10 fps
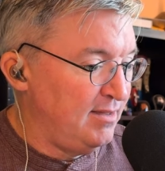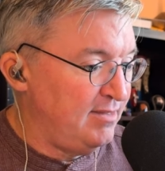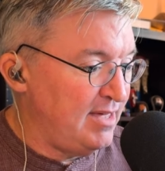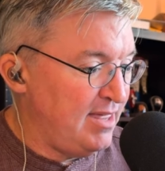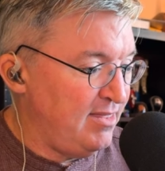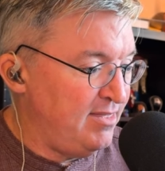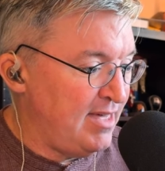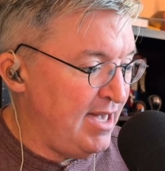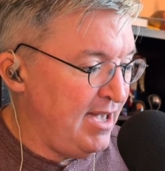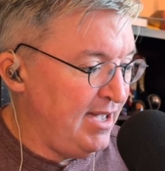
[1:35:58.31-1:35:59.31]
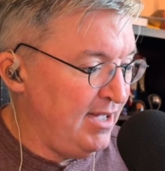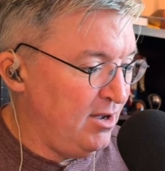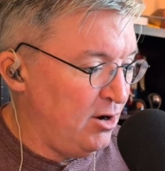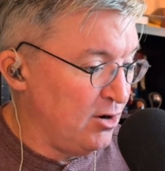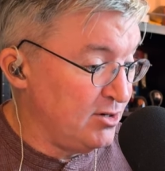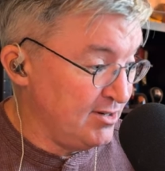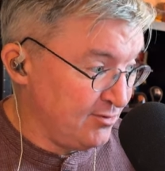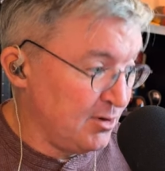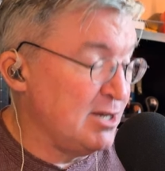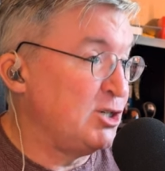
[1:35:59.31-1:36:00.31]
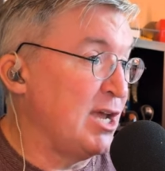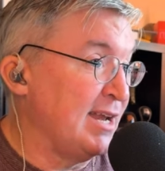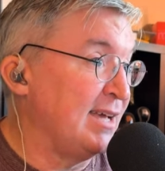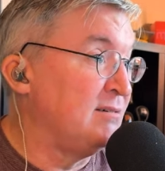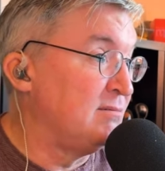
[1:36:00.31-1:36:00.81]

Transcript: that they are differentiating,